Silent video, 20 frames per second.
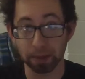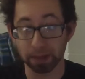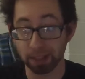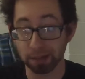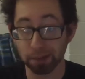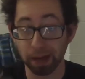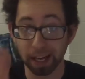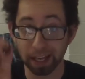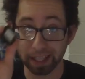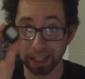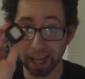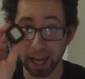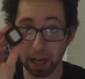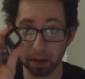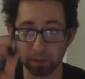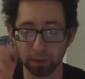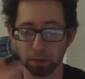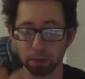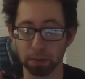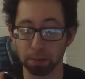but they buy a
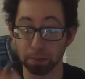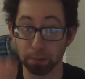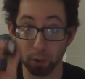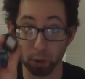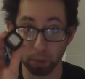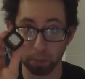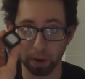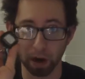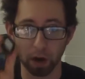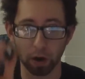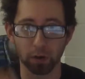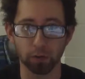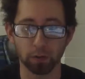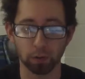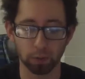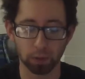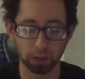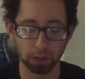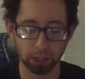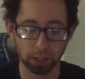lot of them and more
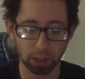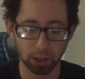powerful ones.